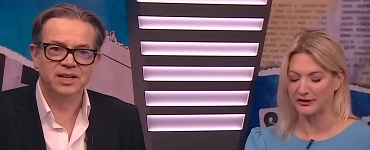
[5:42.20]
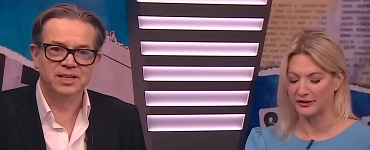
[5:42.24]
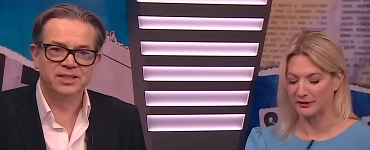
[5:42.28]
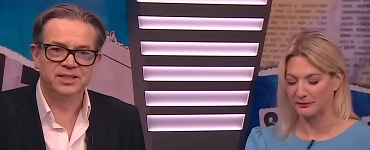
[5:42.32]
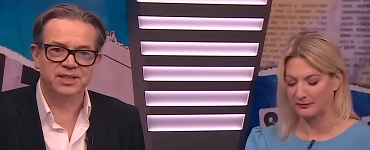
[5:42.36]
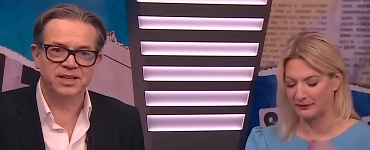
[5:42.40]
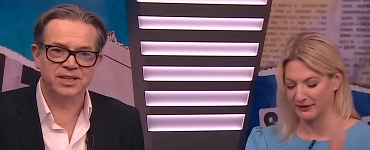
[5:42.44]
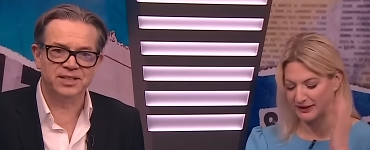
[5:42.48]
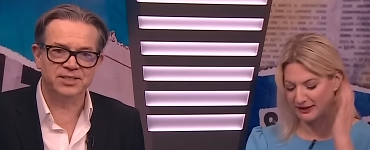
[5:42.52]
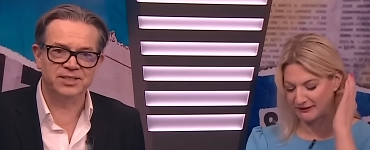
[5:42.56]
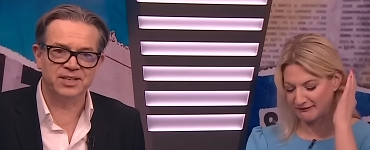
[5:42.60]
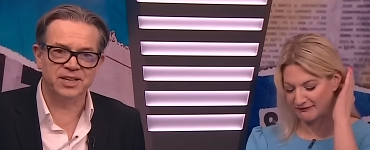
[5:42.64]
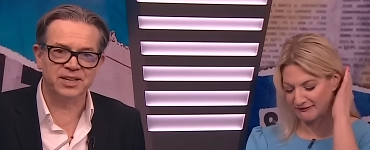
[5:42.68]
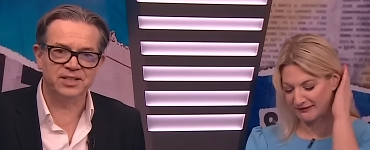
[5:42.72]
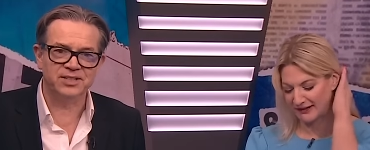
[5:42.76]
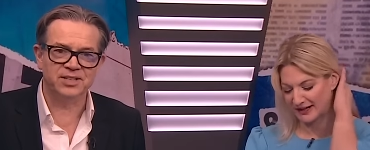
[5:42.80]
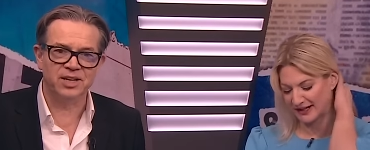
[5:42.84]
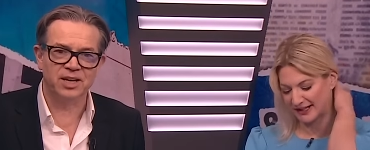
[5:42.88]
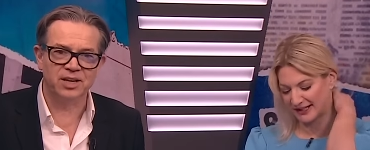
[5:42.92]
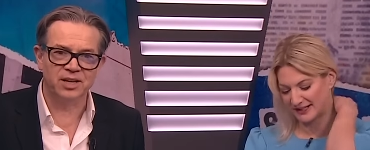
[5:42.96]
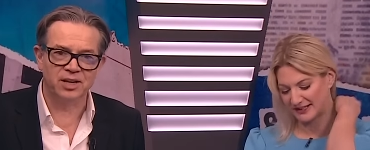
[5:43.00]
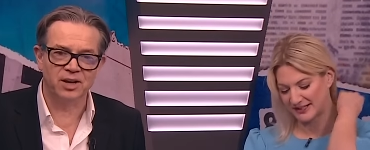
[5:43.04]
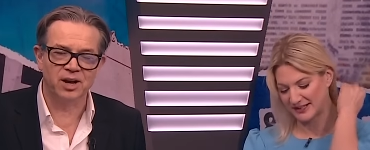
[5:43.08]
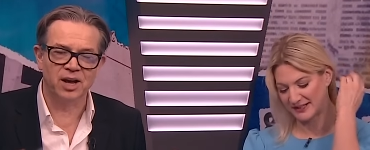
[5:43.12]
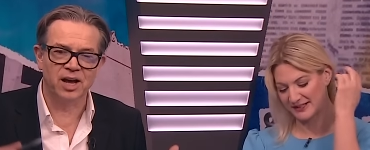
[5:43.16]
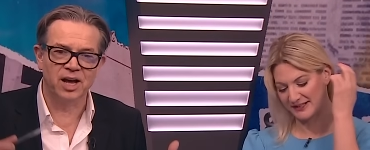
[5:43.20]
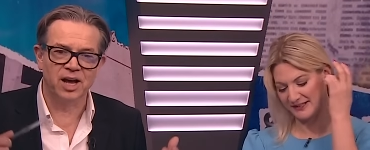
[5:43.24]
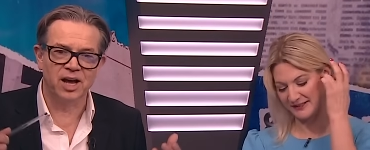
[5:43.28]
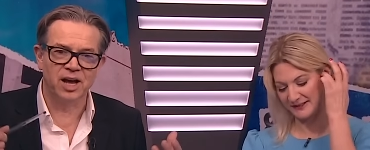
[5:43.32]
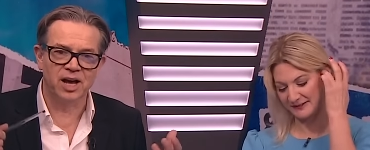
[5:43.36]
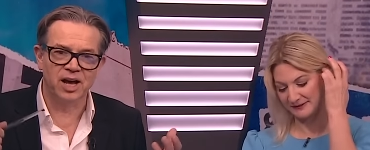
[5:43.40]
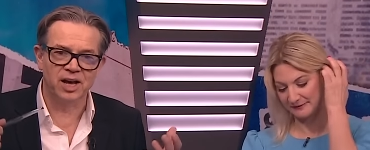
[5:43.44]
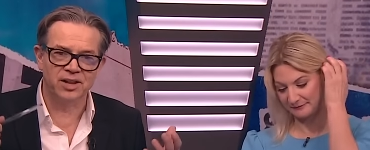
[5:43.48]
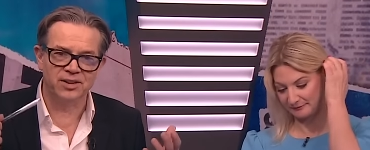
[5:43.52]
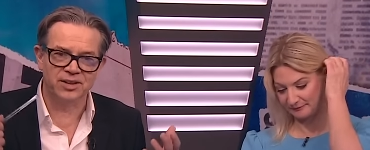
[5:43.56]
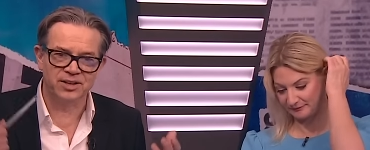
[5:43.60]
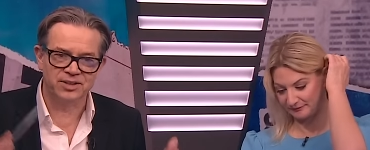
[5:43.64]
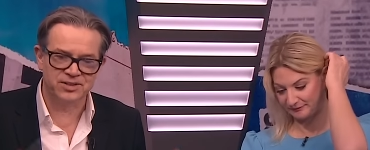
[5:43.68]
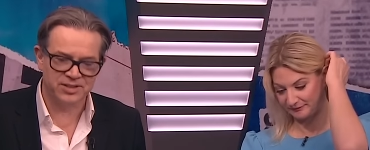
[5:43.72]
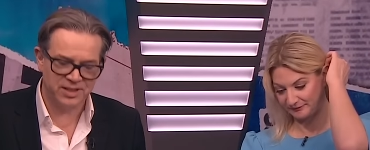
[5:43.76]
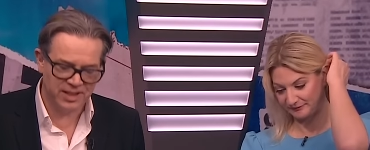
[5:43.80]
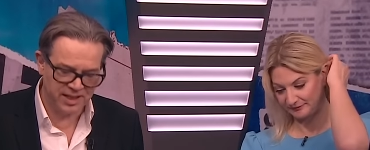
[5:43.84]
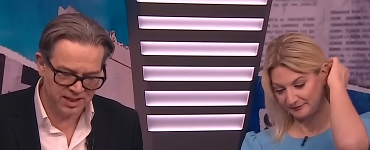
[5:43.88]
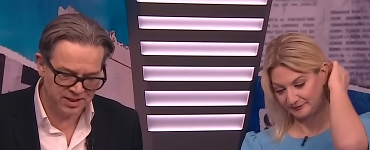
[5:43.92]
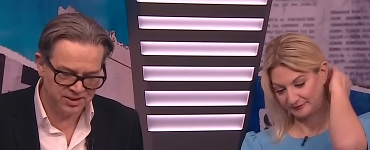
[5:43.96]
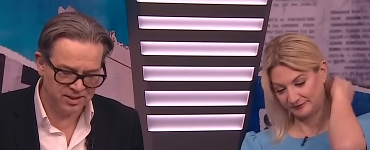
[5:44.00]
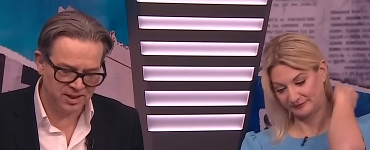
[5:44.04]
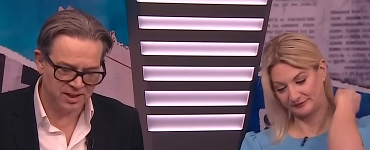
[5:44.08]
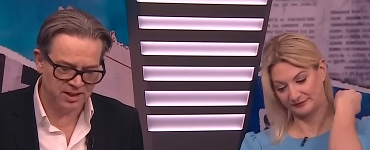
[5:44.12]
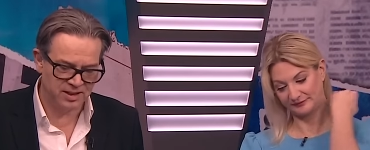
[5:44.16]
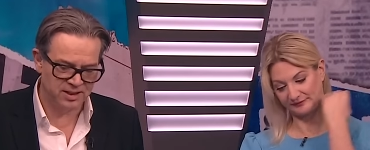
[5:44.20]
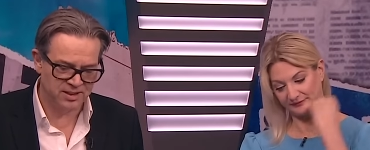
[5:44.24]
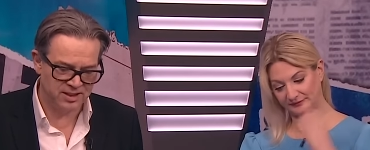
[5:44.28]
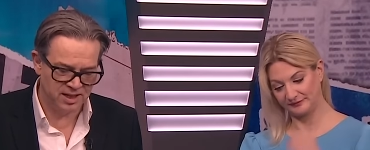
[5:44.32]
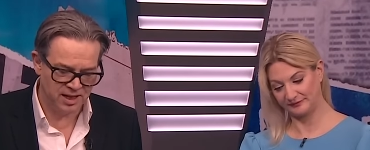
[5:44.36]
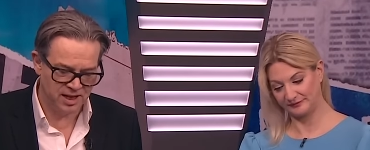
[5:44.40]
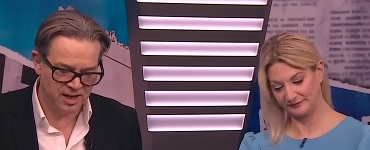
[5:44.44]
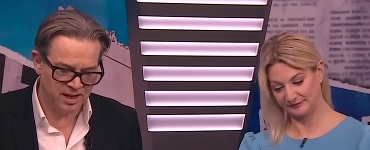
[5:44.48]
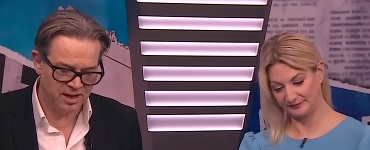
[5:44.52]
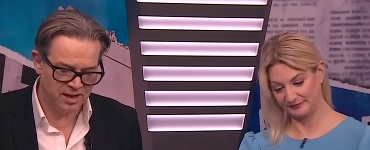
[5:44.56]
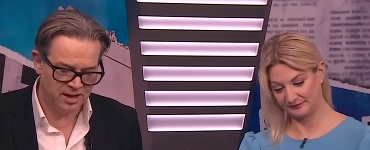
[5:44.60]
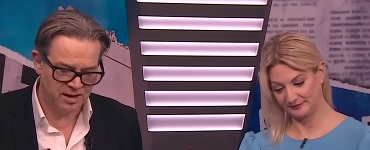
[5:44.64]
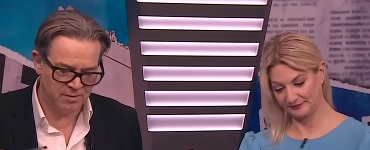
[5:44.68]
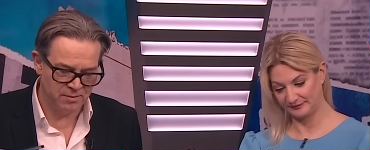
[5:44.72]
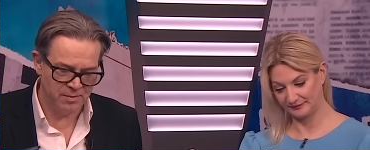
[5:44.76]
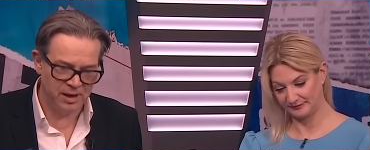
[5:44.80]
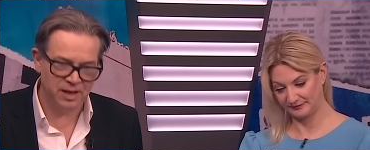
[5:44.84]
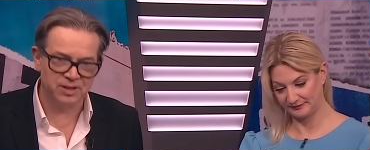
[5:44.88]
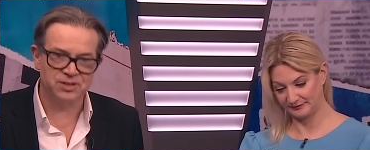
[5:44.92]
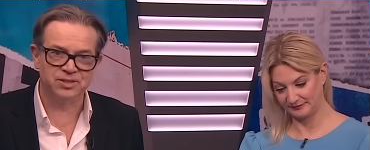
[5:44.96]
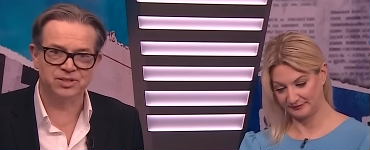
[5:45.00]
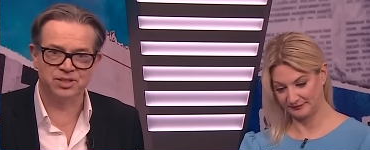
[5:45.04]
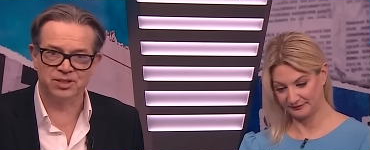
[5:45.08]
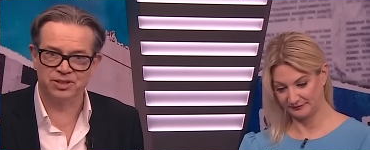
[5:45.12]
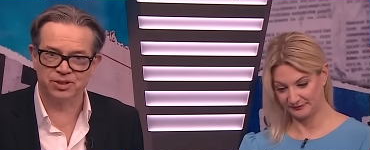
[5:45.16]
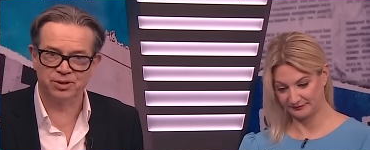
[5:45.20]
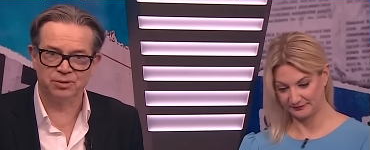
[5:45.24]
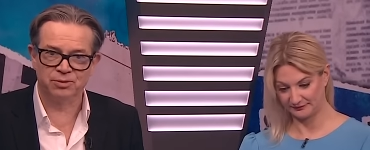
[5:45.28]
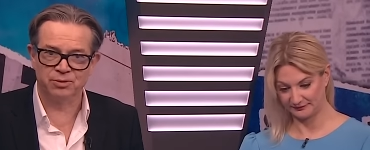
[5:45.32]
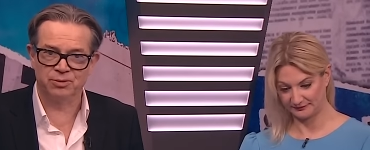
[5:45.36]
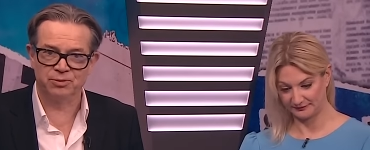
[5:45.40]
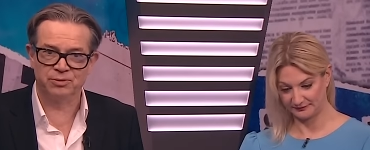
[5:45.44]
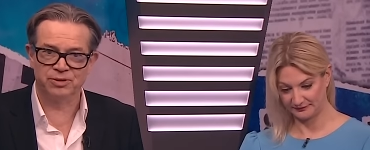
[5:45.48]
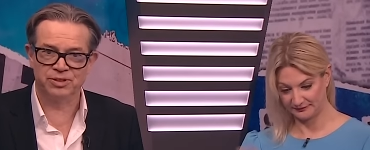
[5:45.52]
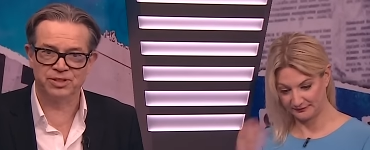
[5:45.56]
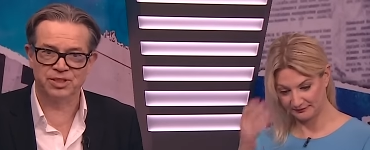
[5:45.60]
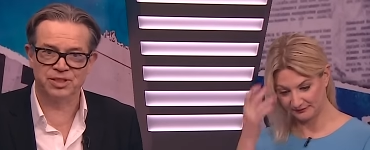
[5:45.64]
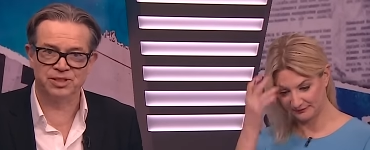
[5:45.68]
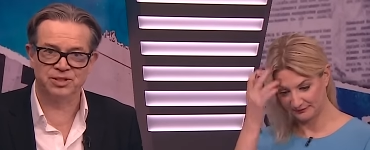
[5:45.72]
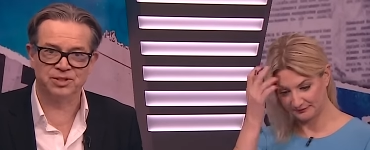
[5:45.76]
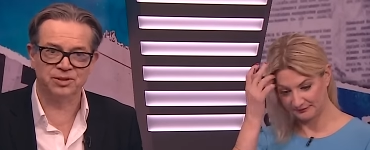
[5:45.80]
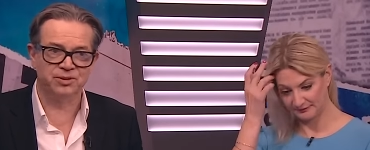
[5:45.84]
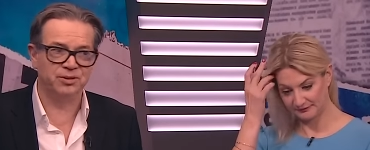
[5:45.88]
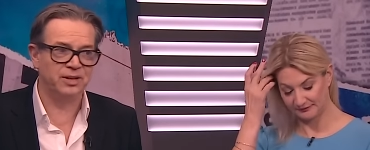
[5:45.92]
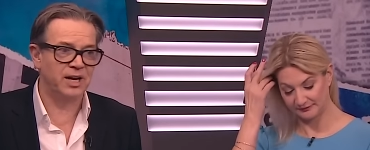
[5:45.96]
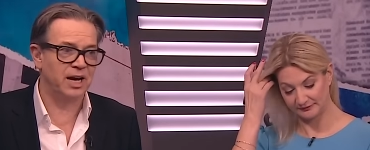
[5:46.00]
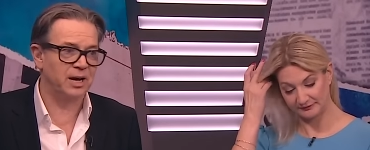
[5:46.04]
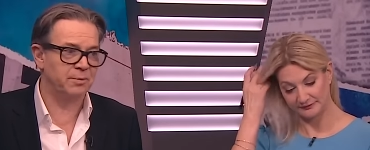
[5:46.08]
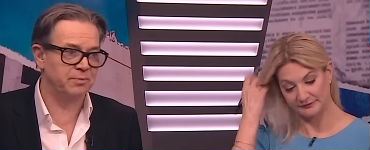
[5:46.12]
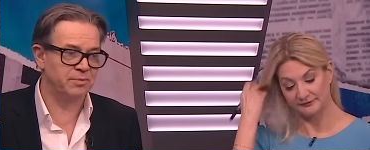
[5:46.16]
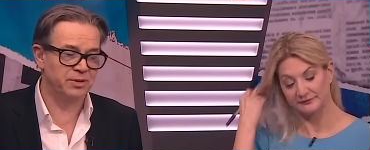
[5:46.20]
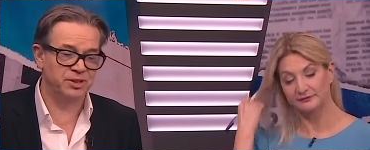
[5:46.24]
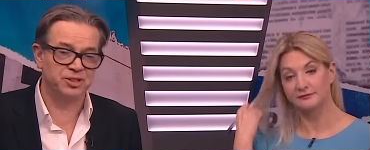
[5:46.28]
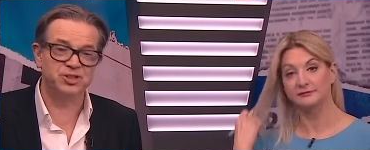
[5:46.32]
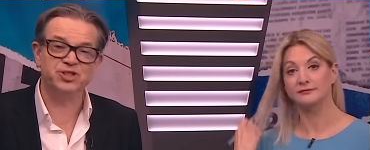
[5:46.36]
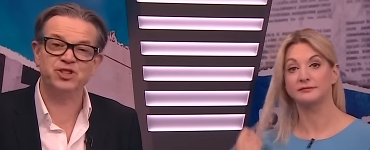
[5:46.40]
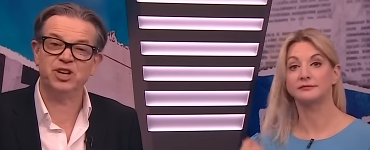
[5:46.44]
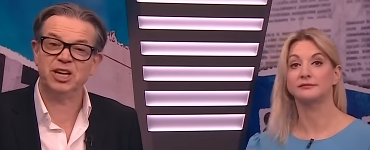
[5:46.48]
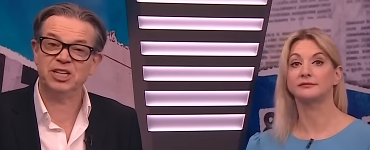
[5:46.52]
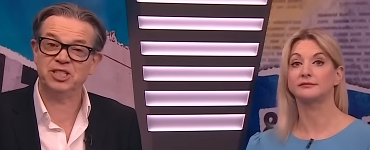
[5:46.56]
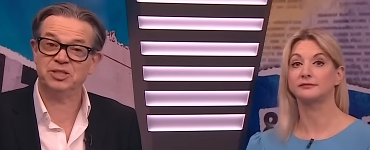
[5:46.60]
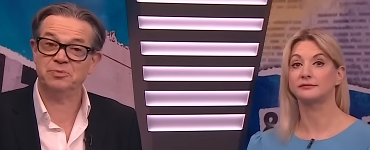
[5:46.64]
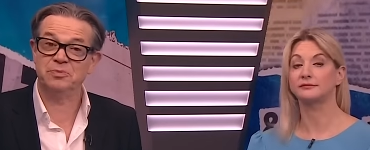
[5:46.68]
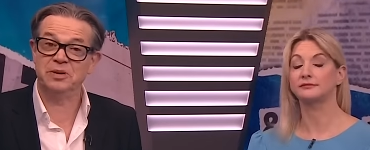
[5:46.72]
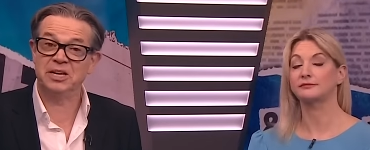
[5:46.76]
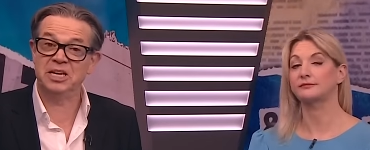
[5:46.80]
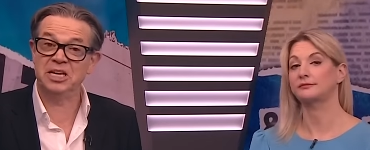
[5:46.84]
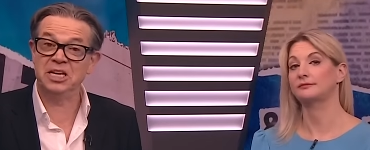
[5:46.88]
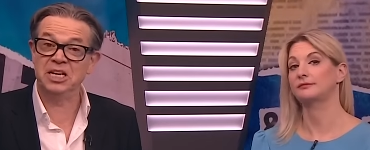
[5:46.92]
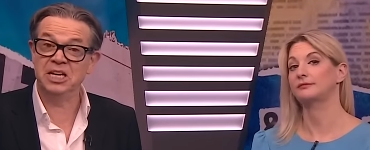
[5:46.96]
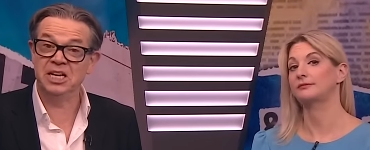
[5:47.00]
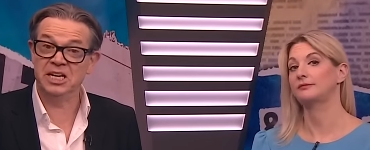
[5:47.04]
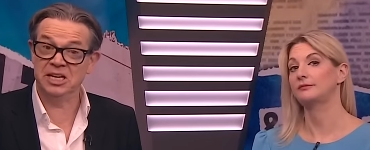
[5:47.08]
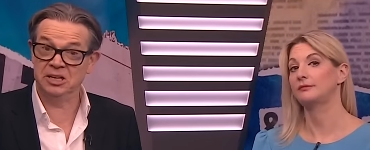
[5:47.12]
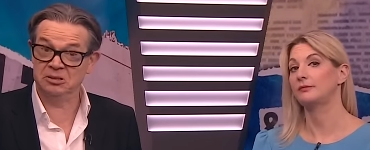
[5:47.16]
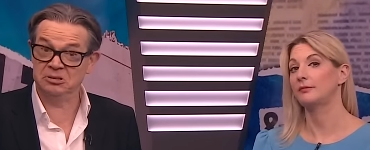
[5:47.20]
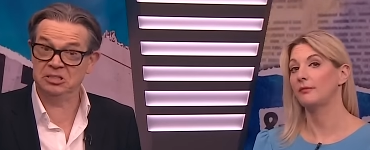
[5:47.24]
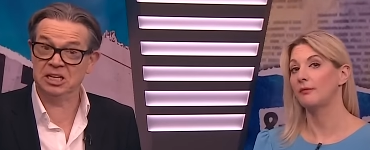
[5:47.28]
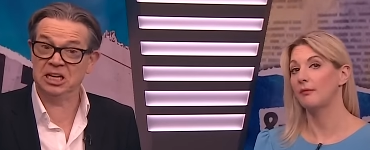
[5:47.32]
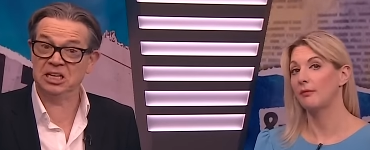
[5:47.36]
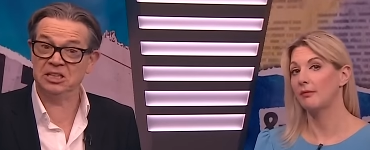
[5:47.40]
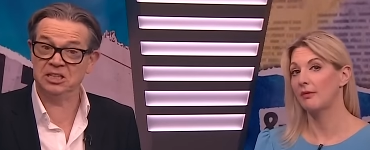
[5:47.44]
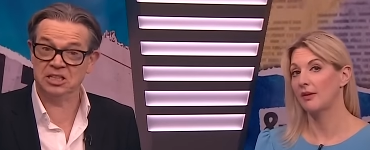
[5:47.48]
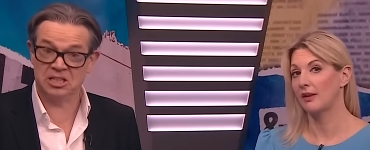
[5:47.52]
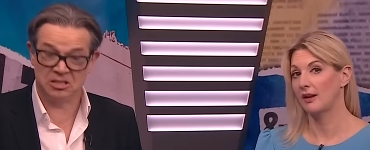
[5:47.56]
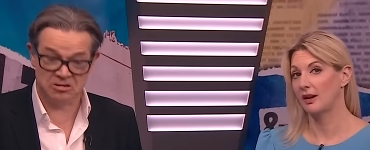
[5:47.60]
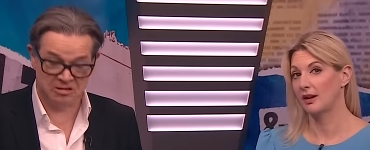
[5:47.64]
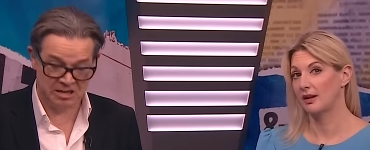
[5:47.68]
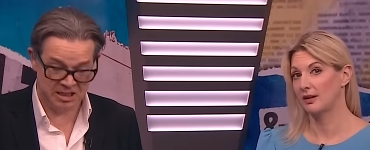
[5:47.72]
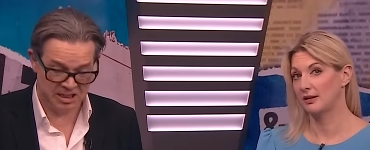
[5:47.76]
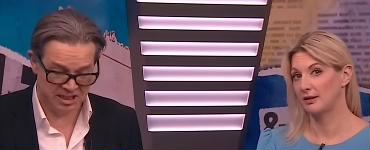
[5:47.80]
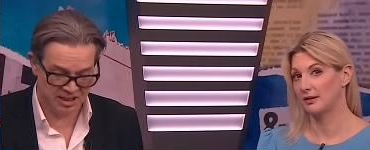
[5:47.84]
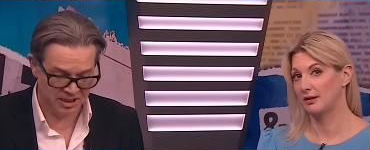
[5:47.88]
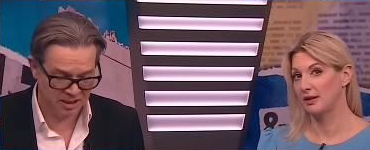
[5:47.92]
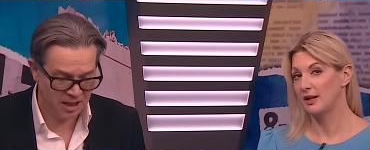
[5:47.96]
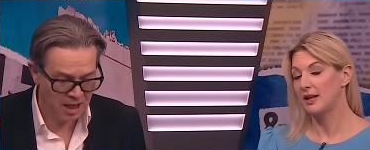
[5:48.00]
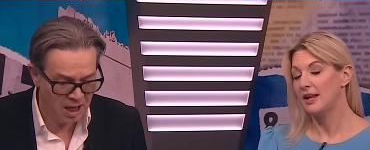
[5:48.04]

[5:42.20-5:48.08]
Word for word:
Speaker 1: something this isn't, right. uh, this isn't uh, much to do with Rishi Sunak, but trust me, he'll take the credit.